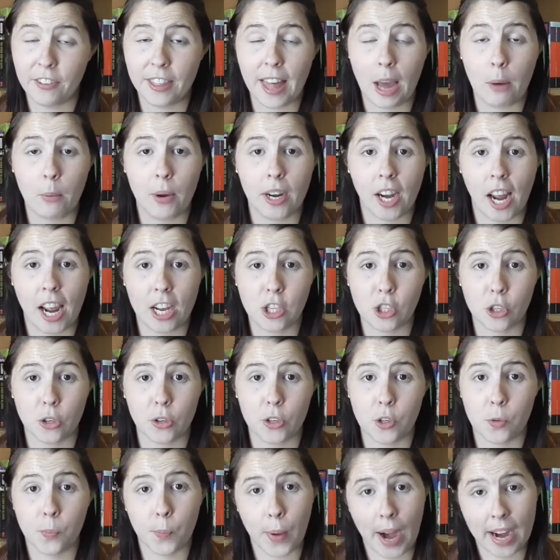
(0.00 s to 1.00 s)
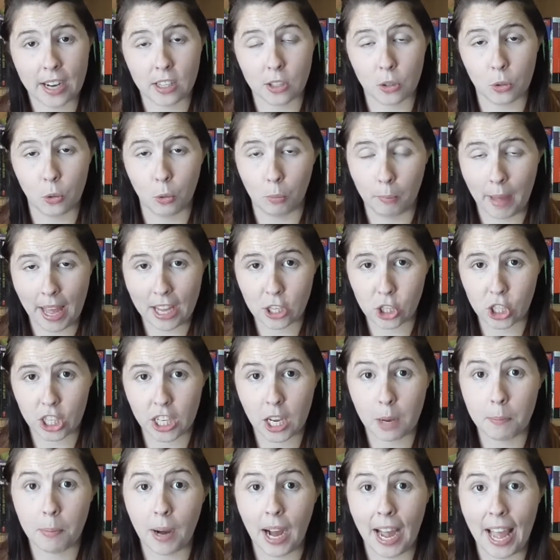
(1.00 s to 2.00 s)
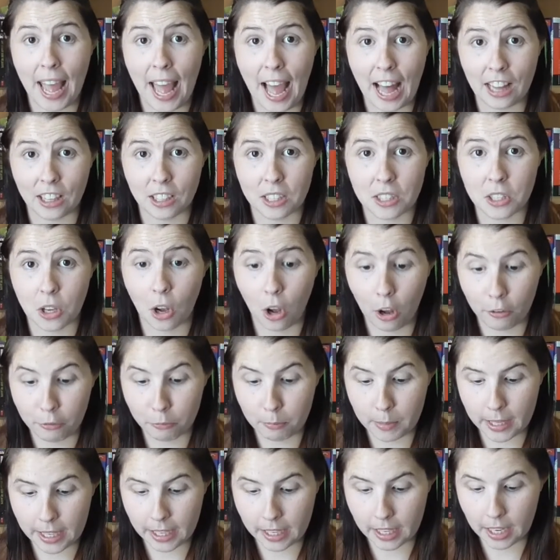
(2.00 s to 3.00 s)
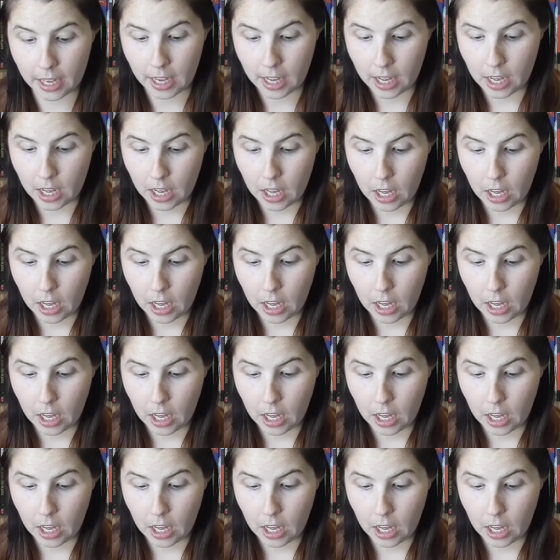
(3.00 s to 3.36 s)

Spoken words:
For that one I chose Practical Magic by Alice Hoffman.